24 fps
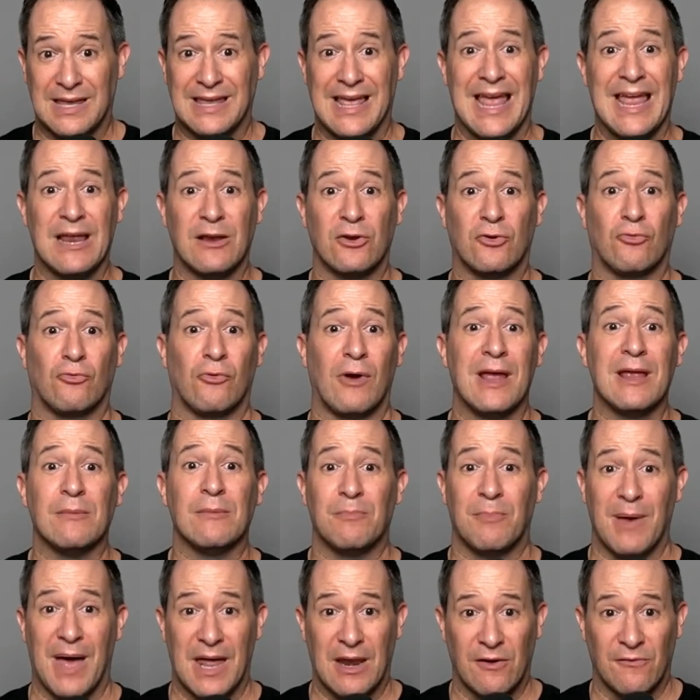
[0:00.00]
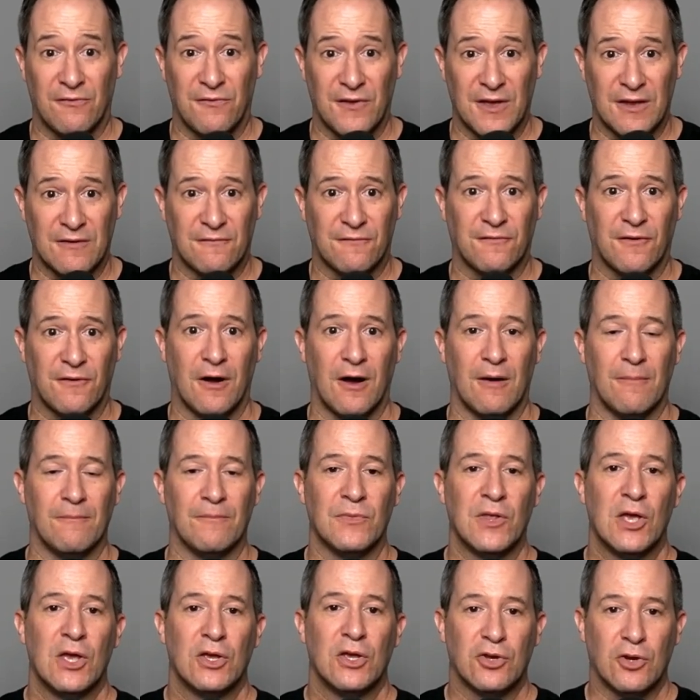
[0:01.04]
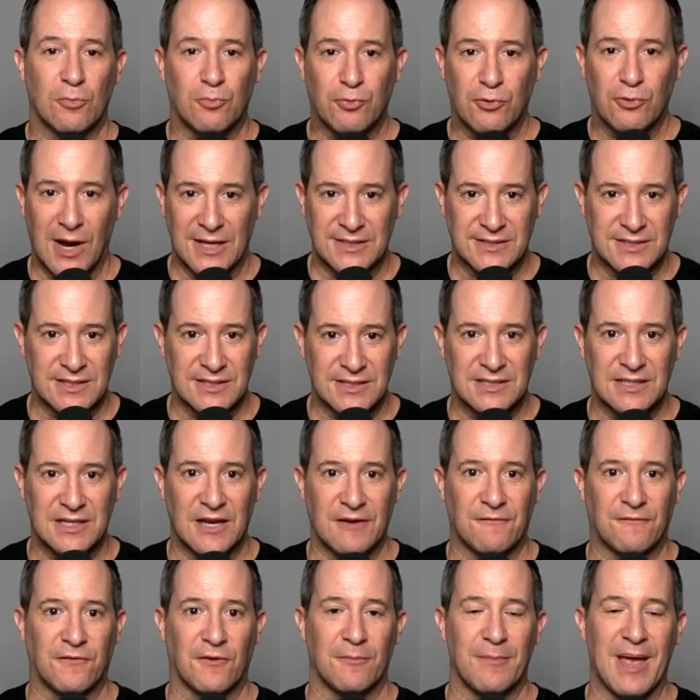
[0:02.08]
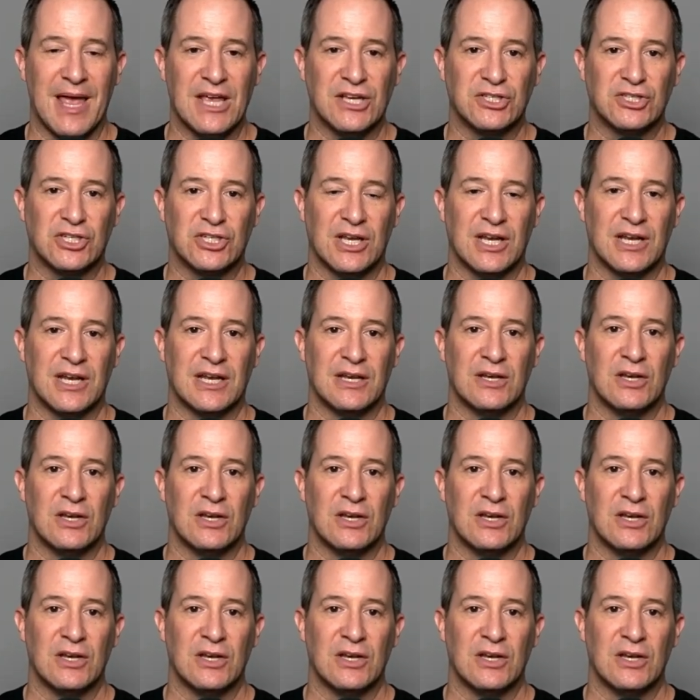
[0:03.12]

gain great benefit from your presence and information.